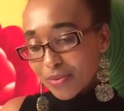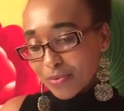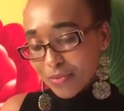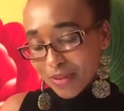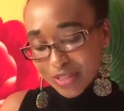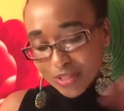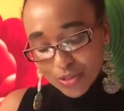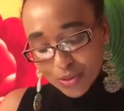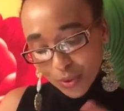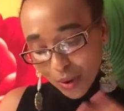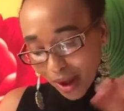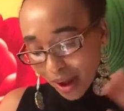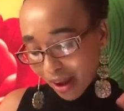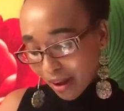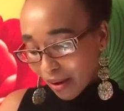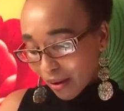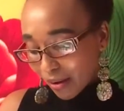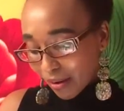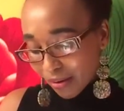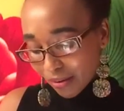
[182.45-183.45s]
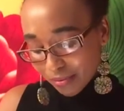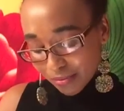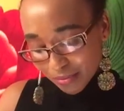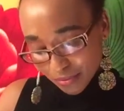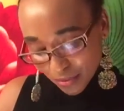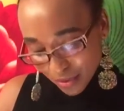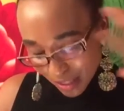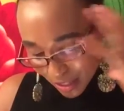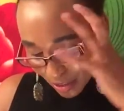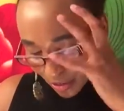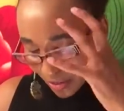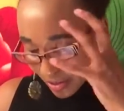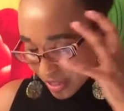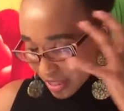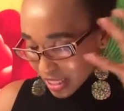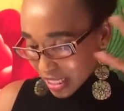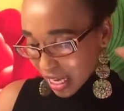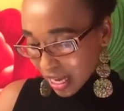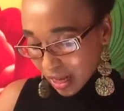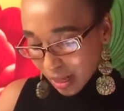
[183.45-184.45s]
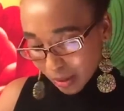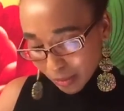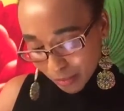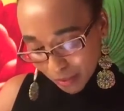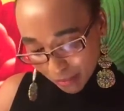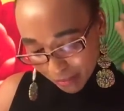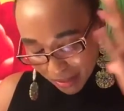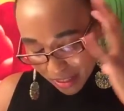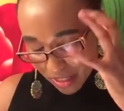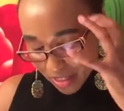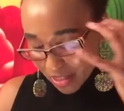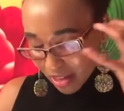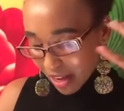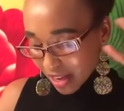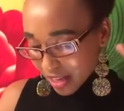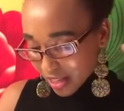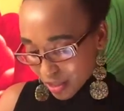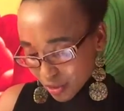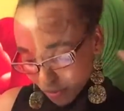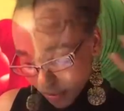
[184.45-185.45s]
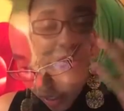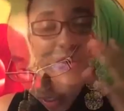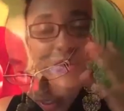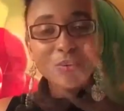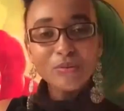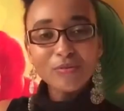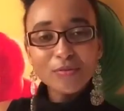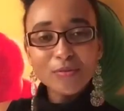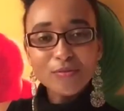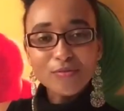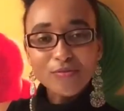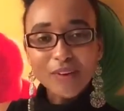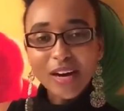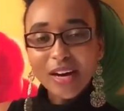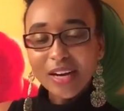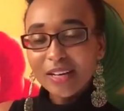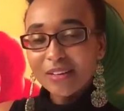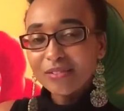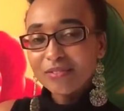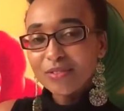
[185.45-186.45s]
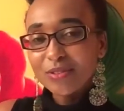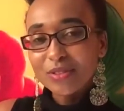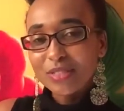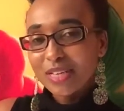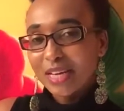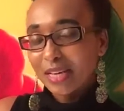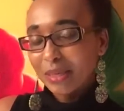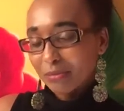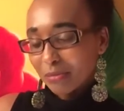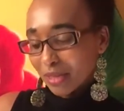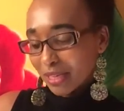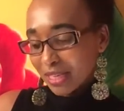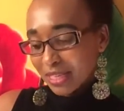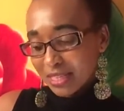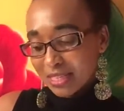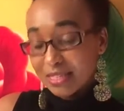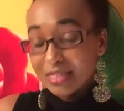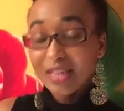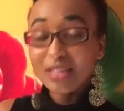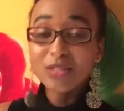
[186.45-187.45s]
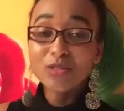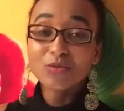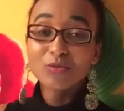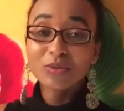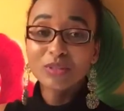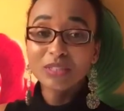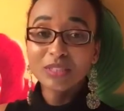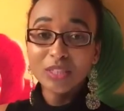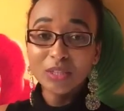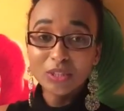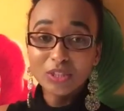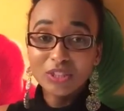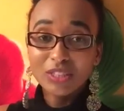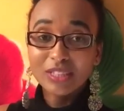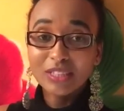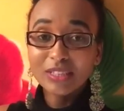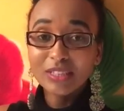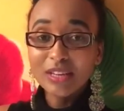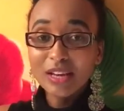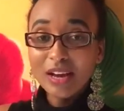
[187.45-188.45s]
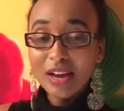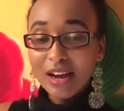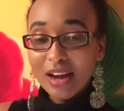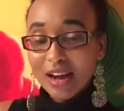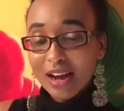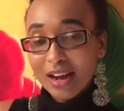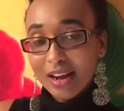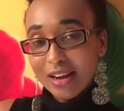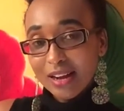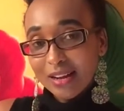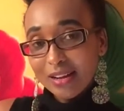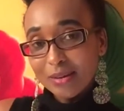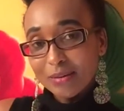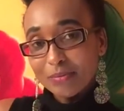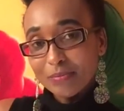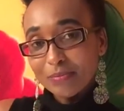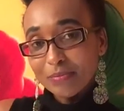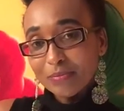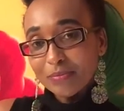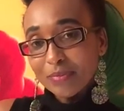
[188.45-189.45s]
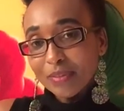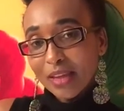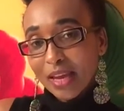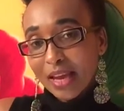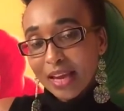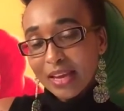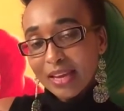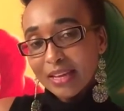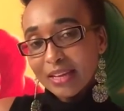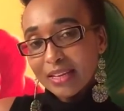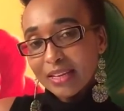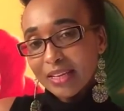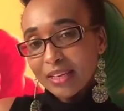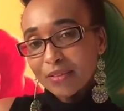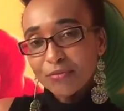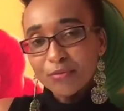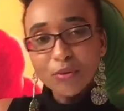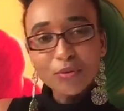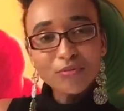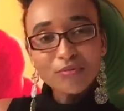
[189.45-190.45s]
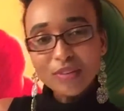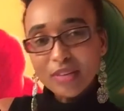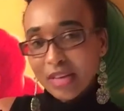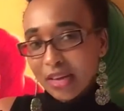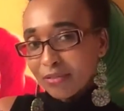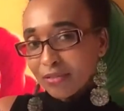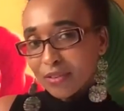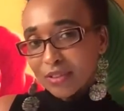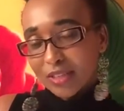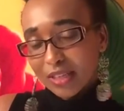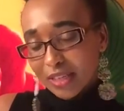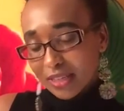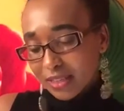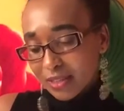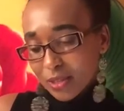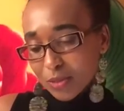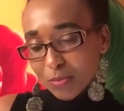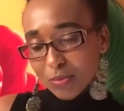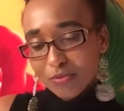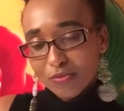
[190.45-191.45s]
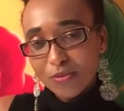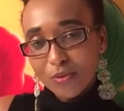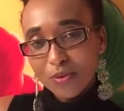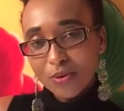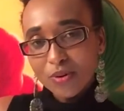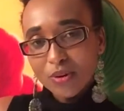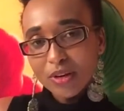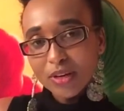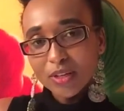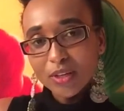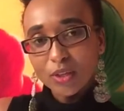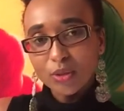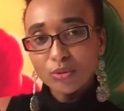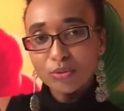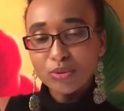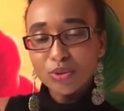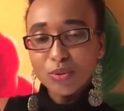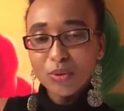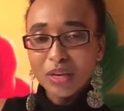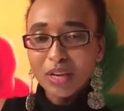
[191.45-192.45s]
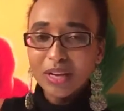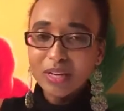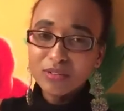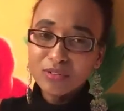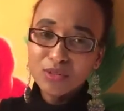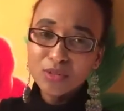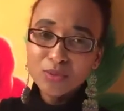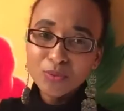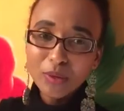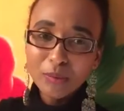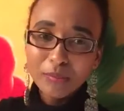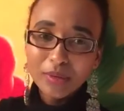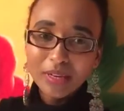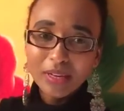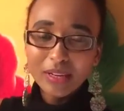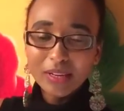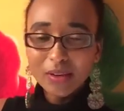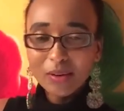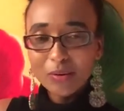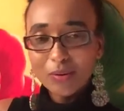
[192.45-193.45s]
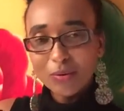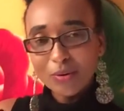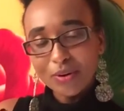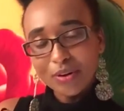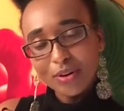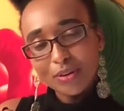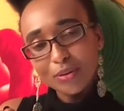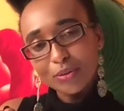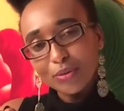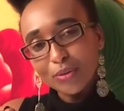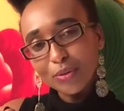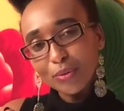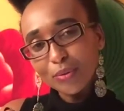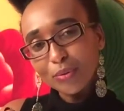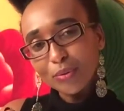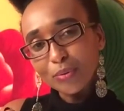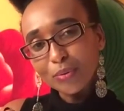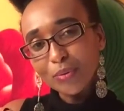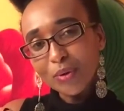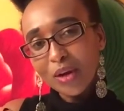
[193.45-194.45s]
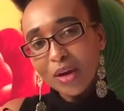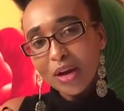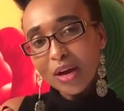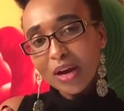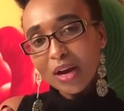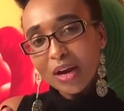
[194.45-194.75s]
rinse your hair, rinse your scalp, and massage. You can do it for 5 to 10 minutes. That's really good. And if you've never done this before and you do a lot of swimming, or you do